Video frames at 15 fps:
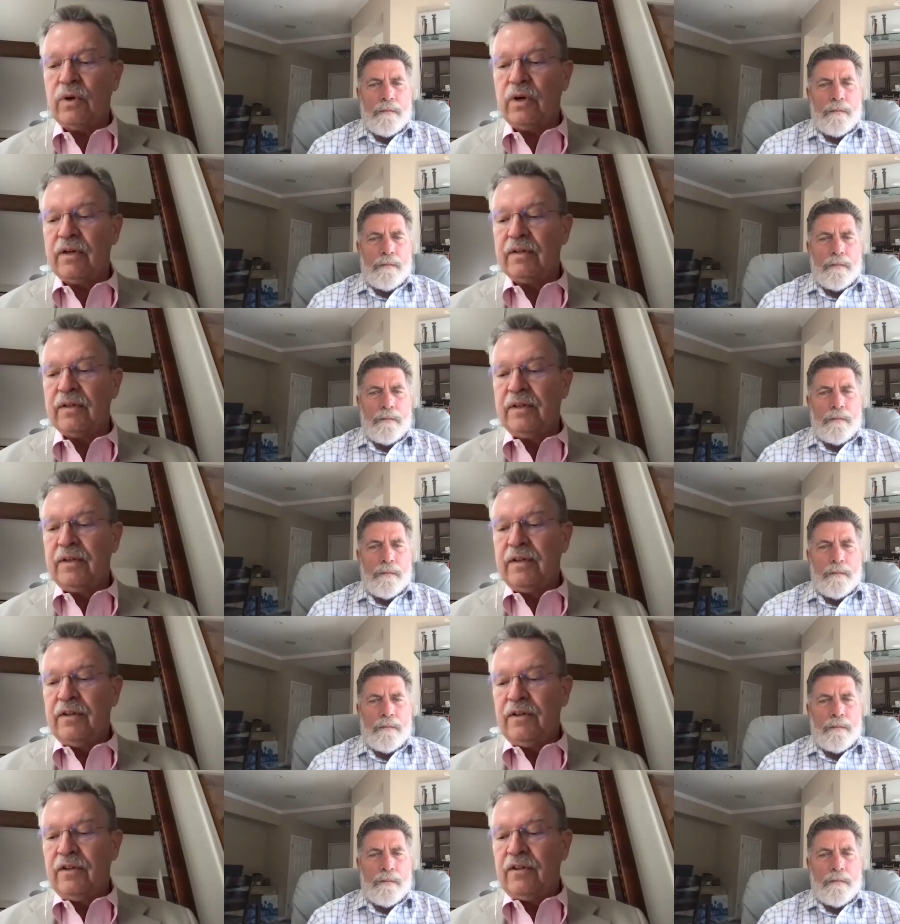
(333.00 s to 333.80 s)
Speaker 1: uh,
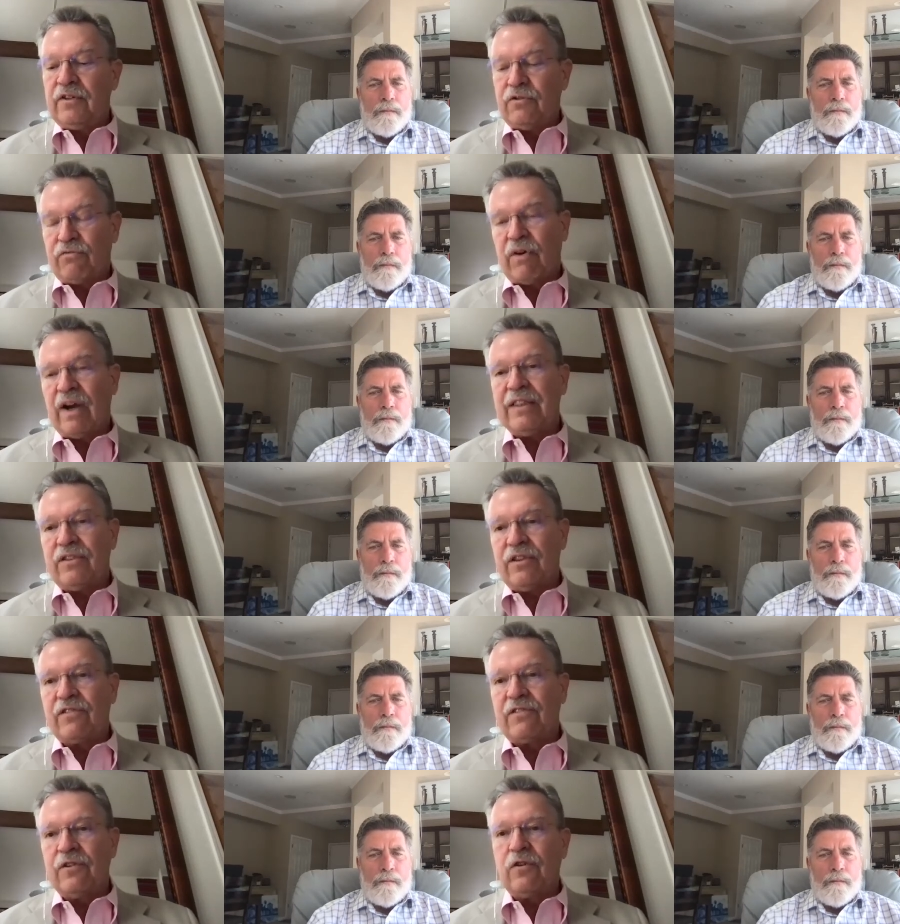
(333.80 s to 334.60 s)
to write
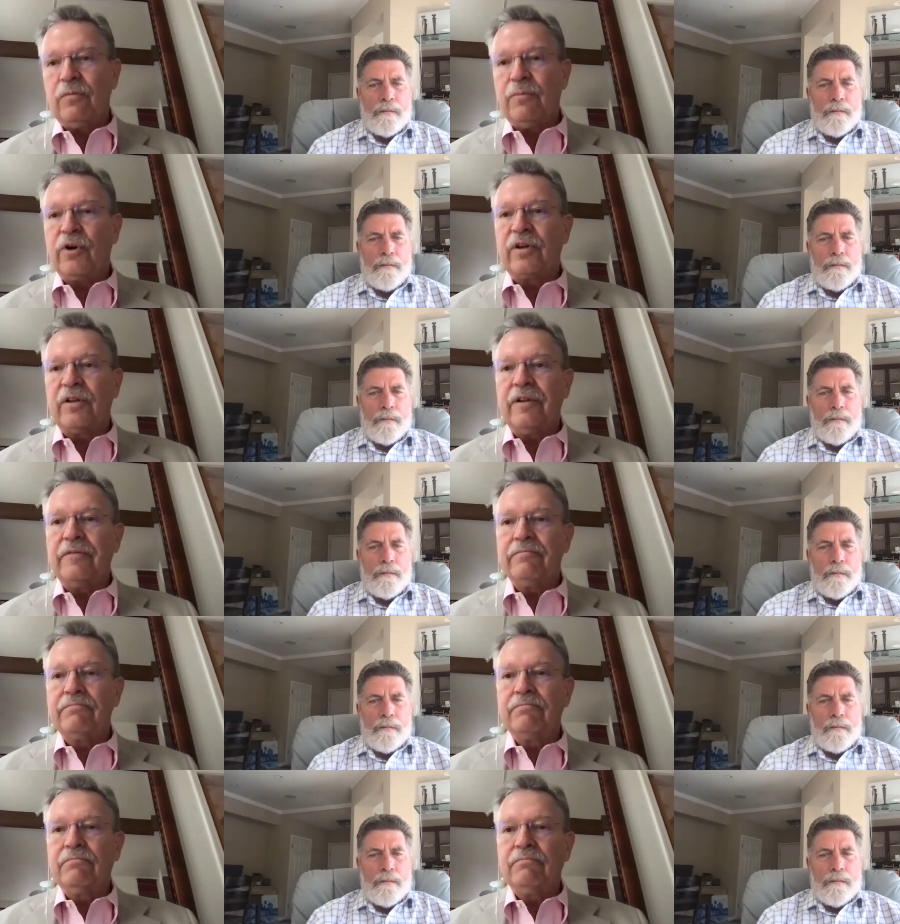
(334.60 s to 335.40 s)
this little booklet.
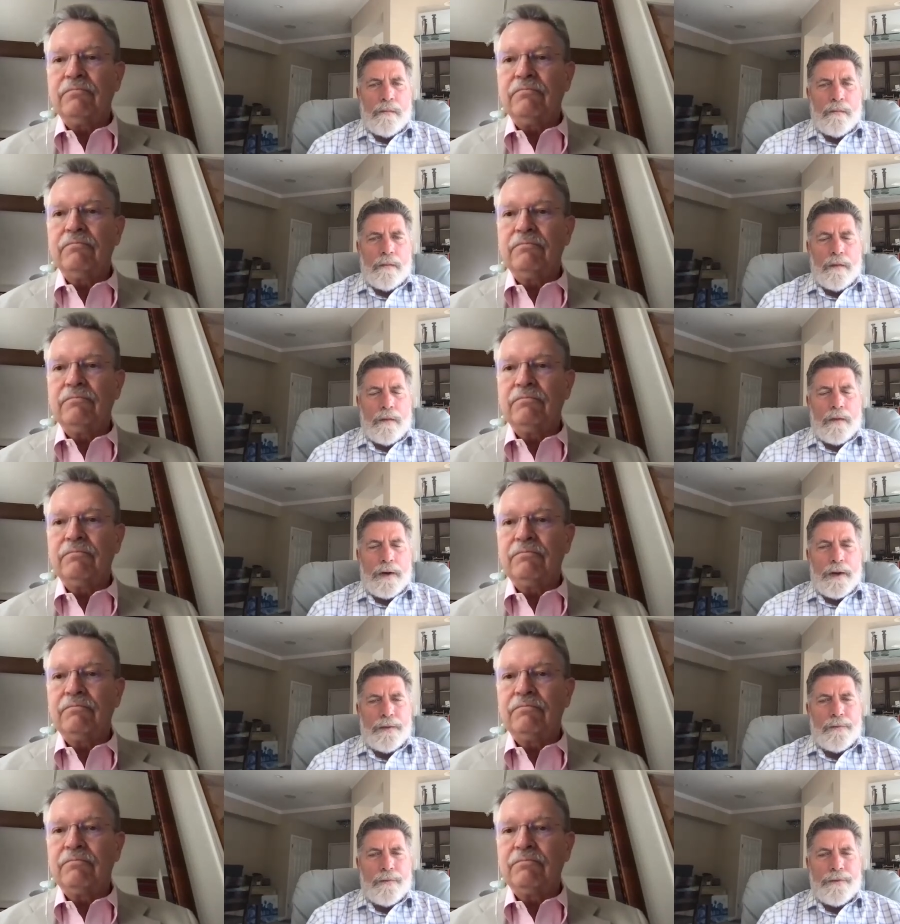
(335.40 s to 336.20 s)

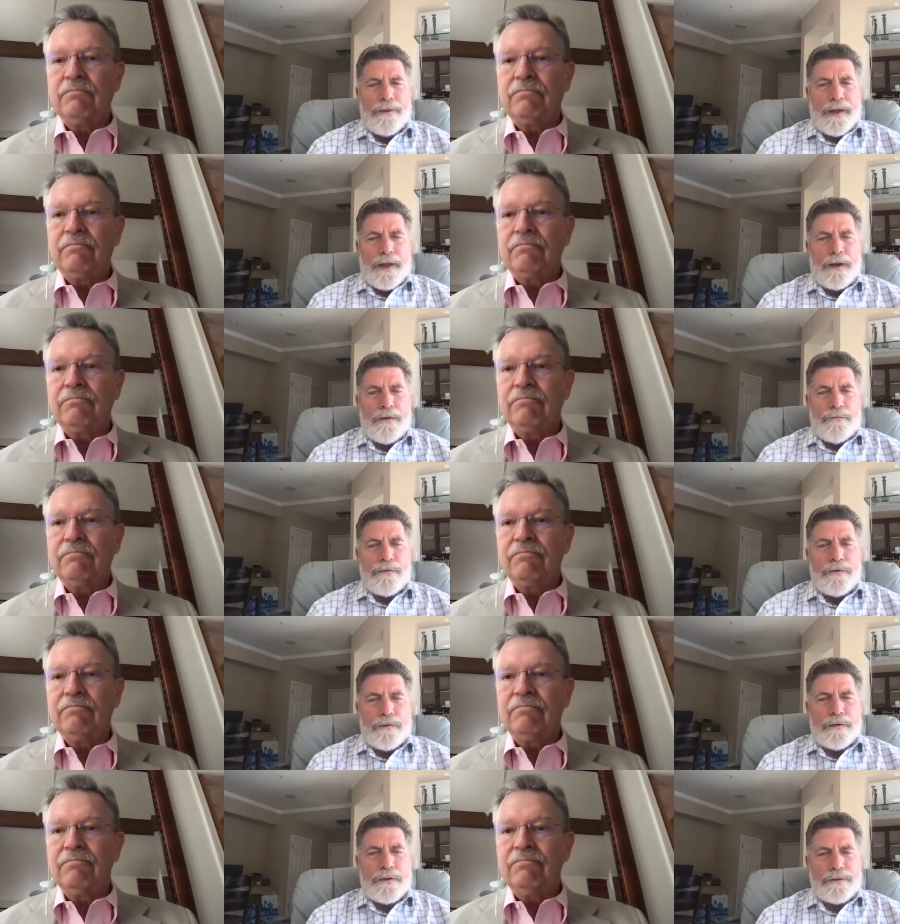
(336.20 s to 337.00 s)
Speaker 2: Great. Well, thank you for
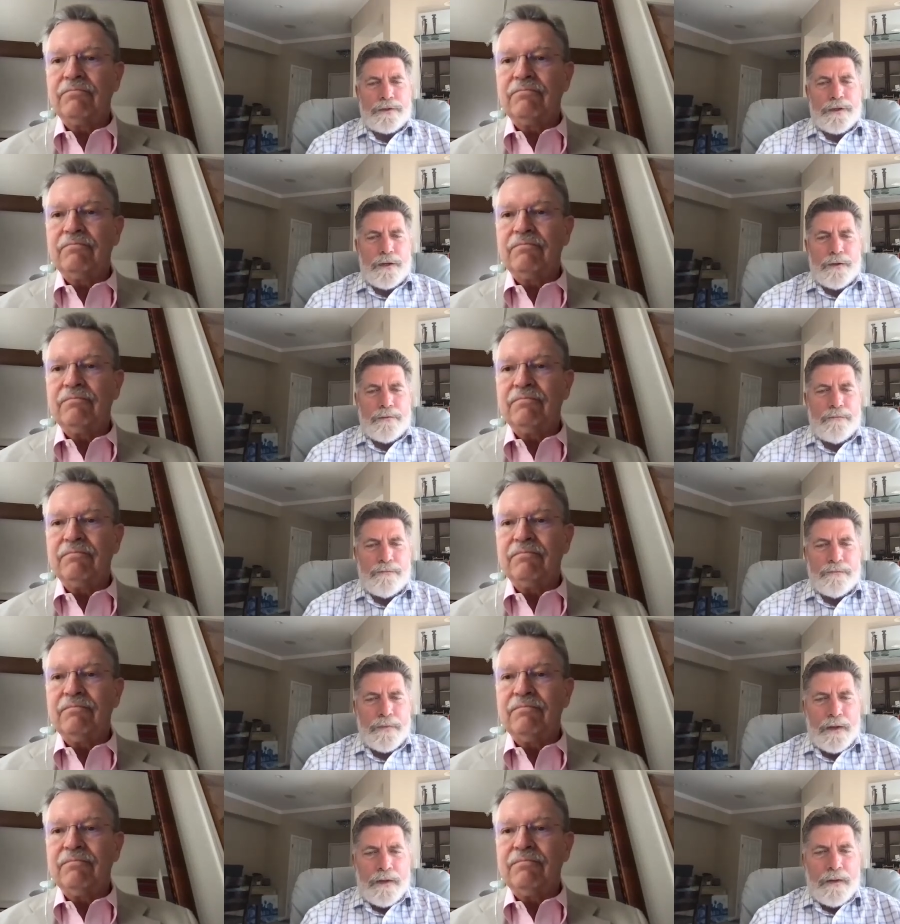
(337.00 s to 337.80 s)
doing so.
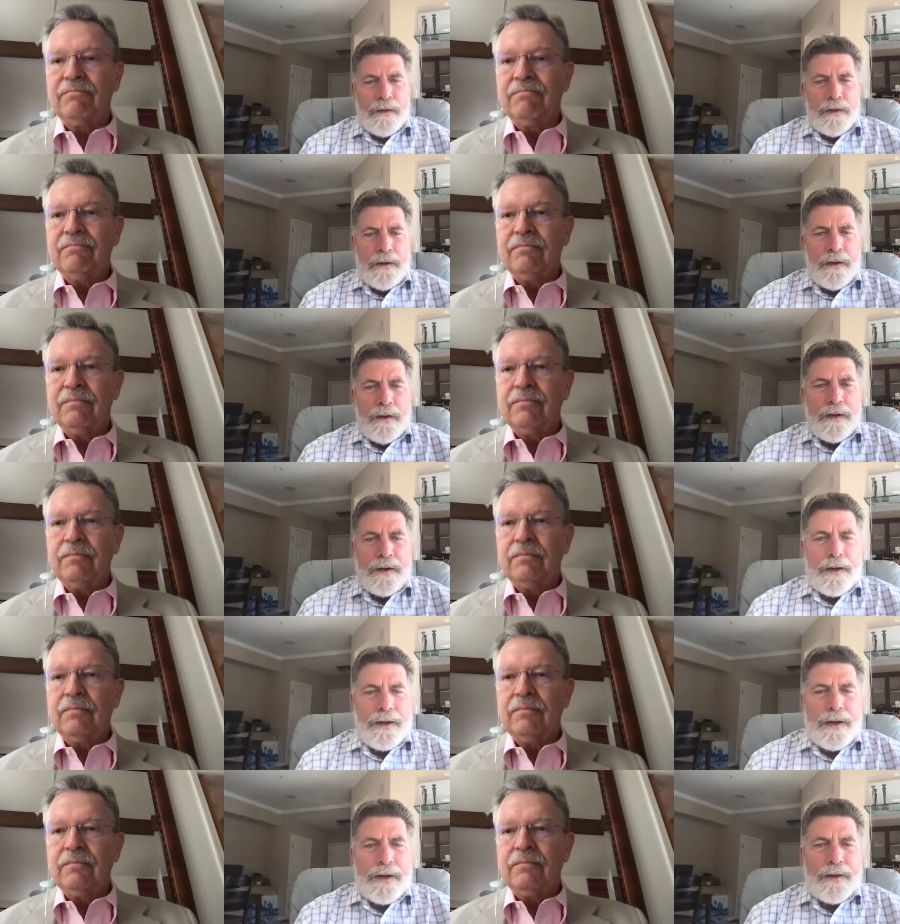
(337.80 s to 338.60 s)
Uh,
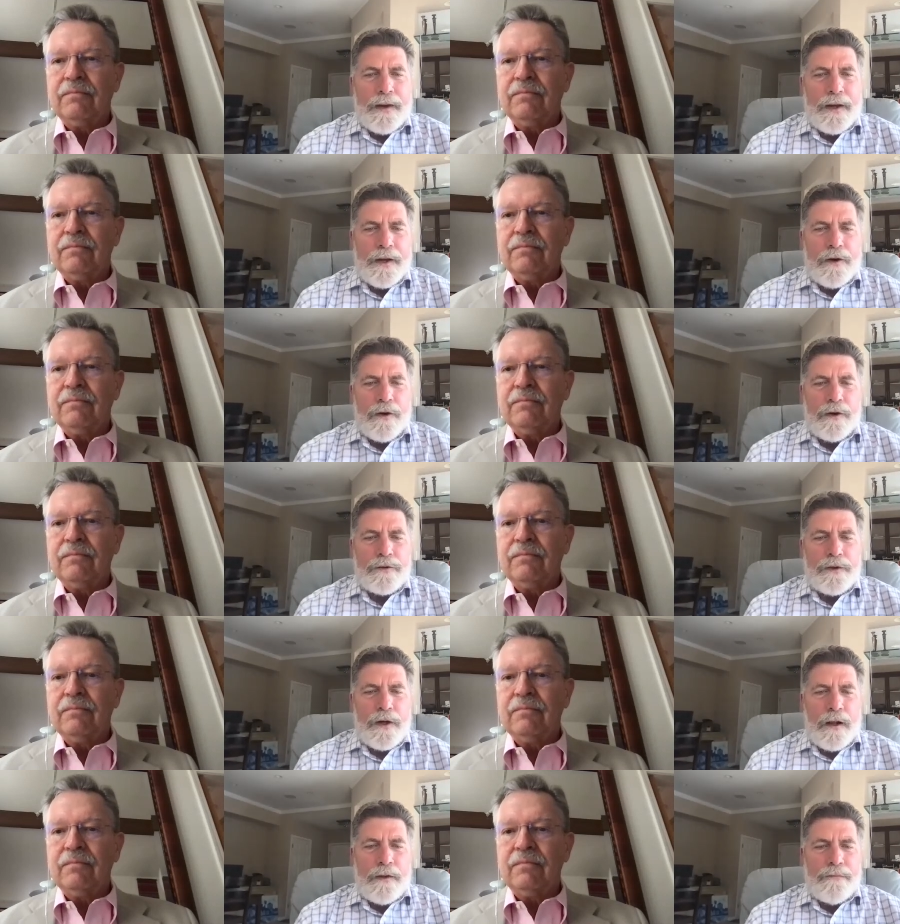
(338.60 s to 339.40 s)
and I encourage
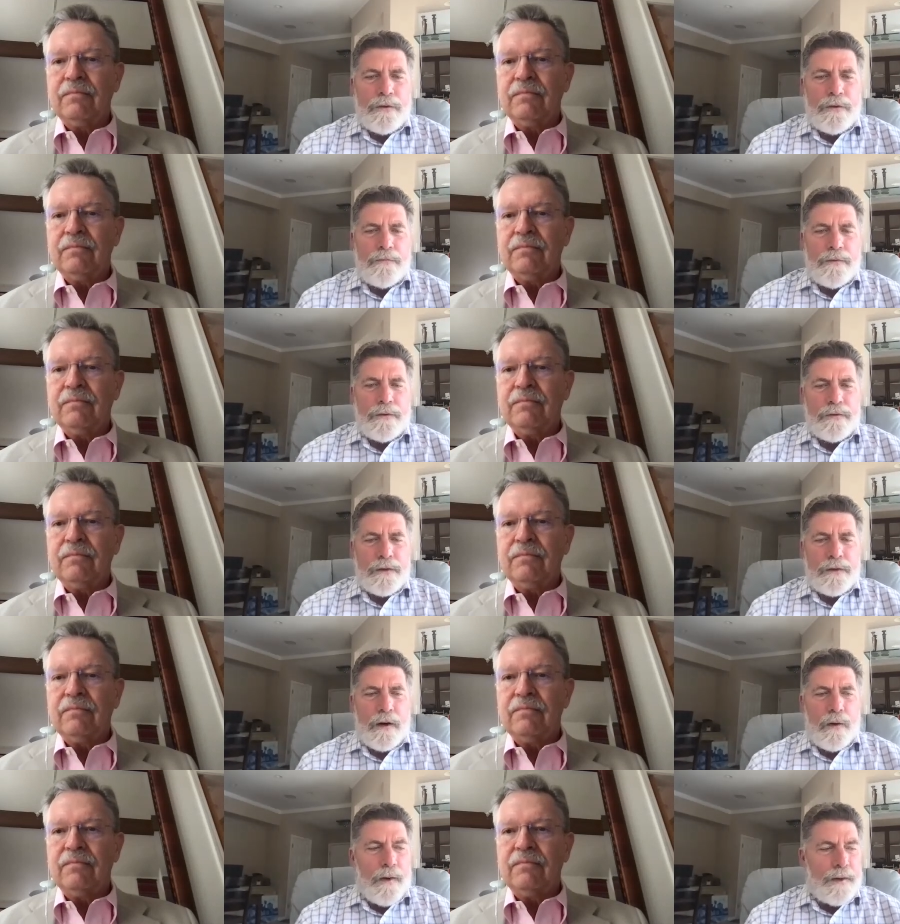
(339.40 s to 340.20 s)
all of you to visit
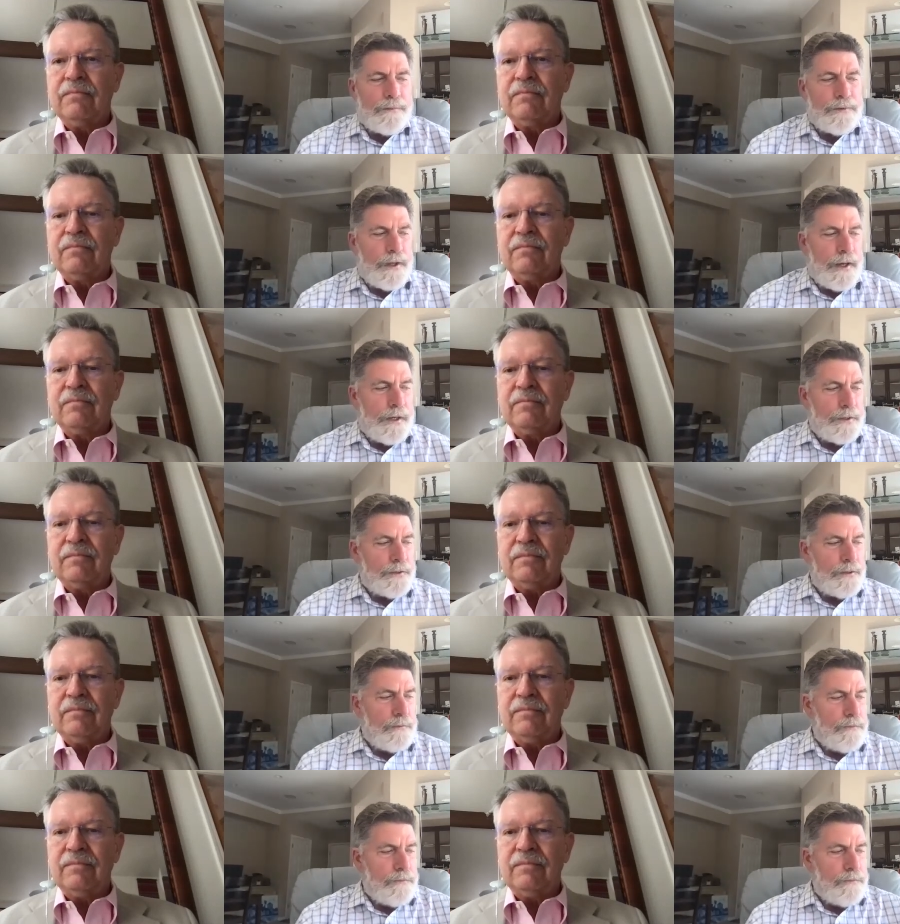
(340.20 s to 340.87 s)
our website,